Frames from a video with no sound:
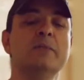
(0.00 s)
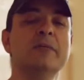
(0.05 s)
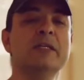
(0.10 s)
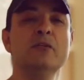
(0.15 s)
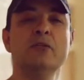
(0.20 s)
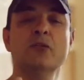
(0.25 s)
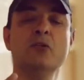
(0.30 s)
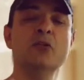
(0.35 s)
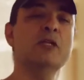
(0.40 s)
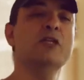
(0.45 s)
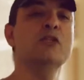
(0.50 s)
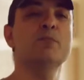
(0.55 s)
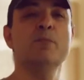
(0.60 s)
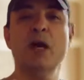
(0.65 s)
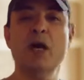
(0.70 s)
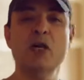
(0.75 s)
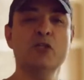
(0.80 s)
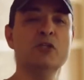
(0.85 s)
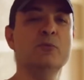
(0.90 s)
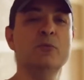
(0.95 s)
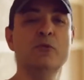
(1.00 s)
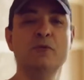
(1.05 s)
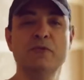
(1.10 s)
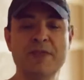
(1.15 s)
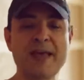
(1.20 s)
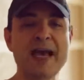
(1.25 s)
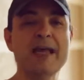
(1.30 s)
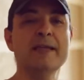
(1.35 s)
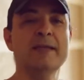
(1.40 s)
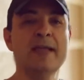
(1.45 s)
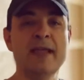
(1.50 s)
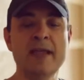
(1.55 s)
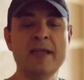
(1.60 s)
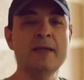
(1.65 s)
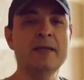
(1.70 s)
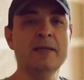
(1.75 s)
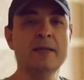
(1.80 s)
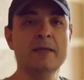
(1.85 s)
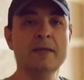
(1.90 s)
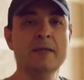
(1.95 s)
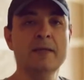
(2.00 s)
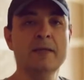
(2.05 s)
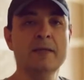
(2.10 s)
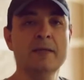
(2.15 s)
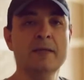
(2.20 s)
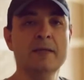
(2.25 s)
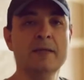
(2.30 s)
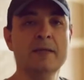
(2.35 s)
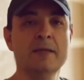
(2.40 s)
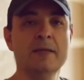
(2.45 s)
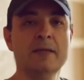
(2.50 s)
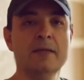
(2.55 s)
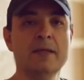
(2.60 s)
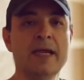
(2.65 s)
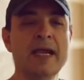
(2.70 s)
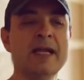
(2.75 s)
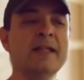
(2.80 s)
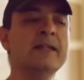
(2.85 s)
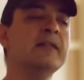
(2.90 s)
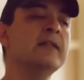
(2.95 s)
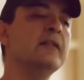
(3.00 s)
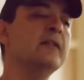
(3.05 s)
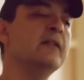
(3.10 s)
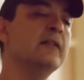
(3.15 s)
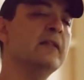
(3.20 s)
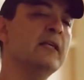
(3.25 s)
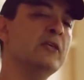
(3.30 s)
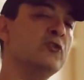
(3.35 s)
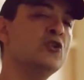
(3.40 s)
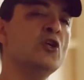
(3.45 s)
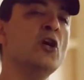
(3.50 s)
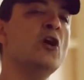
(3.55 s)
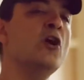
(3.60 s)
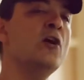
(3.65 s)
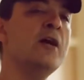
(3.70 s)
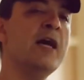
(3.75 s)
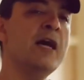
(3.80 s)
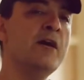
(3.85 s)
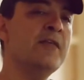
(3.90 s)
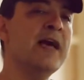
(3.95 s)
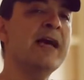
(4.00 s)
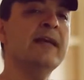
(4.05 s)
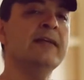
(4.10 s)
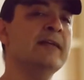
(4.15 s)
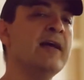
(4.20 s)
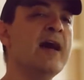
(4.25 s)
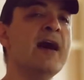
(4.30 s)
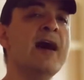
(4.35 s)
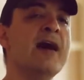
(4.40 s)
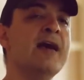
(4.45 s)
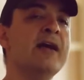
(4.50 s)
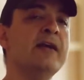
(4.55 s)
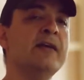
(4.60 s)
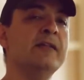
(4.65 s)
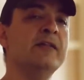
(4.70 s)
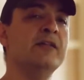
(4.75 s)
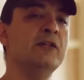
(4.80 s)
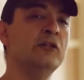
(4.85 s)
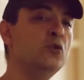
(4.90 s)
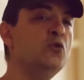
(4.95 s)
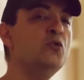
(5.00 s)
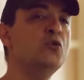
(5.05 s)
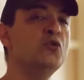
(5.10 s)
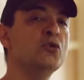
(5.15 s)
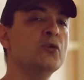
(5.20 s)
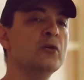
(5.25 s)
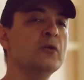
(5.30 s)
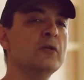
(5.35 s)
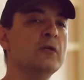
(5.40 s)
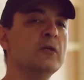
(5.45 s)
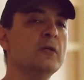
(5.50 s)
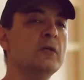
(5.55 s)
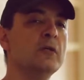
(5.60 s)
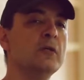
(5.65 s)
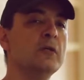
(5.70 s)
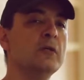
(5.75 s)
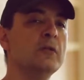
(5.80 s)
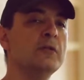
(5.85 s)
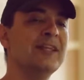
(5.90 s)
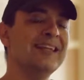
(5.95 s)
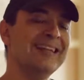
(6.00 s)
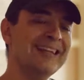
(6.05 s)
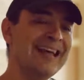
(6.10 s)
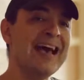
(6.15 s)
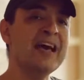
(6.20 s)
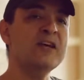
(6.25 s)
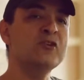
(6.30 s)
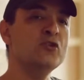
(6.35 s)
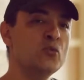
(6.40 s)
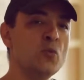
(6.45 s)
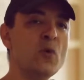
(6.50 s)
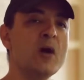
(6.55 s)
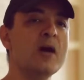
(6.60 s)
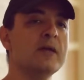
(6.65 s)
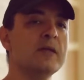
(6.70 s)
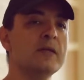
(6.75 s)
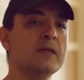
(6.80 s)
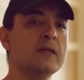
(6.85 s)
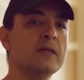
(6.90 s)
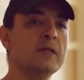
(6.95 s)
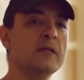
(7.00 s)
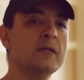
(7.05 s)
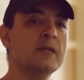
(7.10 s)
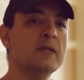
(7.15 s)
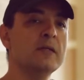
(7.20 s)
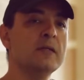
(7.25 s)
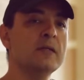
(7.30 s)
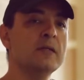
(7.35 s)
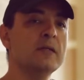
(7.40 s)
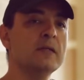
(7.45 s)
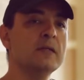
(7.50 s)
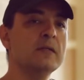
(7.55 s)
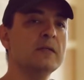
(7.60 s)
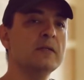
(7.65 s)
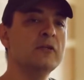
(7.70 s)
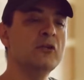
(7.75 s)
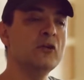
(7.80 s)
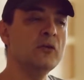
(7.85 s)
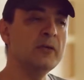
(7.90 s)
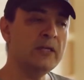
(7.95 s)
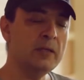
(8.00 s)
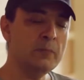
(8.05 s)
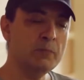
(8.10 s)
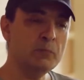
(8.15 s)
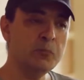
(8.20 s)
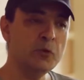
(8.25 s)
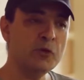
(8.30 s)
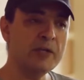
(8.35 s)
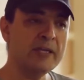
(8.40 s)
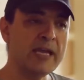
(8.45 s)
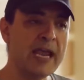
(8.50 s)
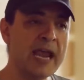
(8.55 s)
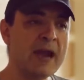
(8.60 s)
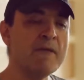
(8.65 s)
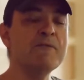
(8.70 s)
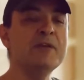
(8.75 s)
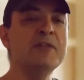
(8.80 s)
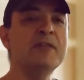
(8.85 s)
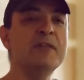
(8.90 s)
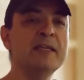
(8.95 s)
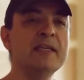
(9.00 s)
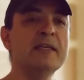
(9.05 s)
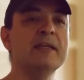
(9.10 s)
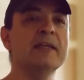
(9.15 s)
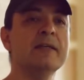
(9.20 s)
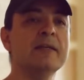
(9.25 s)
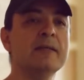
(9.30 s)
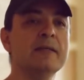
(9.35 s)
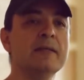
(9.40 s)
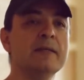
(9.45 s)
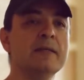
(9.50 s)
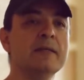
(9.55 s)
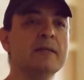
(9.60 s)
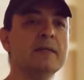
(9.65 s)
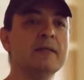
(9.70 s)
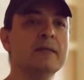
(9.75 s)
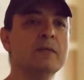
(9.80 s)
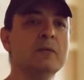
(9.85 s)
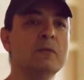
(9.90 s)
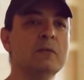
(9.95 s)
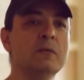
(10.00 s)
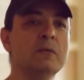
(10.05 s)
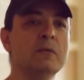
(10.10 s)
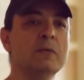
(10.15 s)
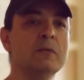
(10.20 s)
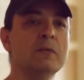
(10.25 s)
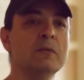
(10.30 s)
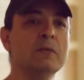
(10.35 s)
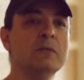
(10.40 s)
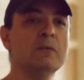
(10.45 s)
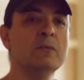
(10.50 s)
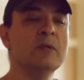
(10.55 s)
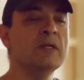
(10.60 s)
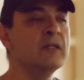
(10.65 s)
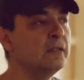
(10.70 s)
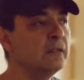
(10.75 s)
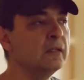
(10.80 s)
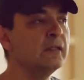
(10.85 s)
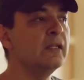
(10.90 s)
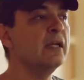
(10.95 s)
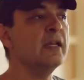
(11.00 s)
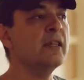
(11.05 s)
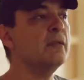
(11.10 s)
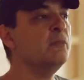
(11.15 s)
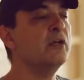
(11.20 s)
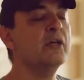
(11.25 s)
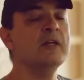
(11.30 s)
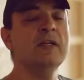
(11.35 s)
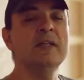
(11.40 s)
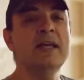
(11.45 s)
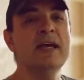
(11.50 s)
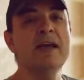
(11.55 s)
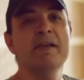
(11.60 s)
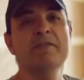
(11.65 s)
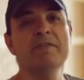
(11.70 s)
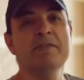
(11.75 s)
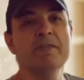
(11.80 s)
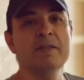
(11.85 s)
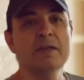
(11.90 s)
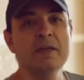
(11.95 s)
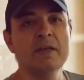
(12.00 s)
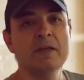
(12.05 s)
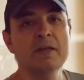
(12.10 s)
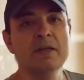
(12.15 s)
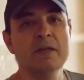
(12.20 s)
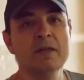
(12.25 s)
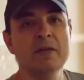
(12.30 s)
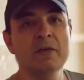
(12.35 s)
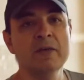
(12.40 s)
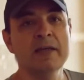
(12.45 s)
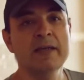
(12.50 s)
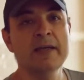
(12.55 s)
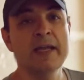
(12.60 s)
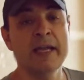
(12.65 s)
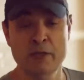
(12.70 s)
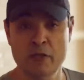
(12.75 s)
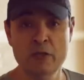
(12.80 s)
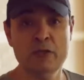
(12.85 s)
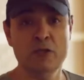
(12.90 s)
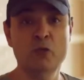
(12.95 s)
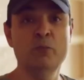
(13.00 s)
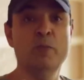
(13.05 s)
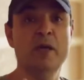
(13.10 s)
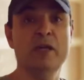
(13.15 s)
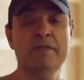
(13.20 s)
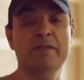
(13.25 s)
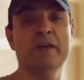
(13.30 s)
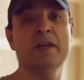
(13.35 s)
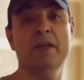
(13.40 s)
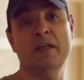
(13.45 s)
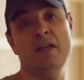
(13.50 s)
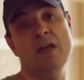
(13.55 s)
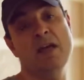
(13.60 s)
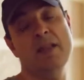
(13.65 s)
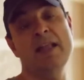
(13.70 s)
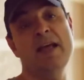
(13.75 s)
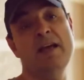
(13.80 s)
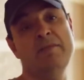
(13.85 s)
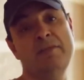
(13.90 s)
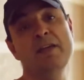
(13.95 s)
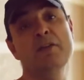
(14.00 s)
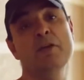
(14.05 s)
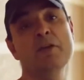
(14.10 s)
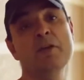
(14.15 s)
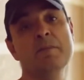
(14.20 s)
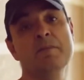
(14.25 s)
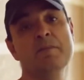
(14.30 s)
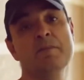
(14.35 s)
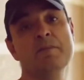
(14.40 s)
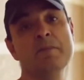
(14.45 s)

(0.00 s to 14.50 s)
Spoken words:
to be as good as possible for that day, and they saw how that guy, the loser, the last one, you know, he put everything in it. Well, none of them are going to laugh, okay? And you better fucking not laugh either.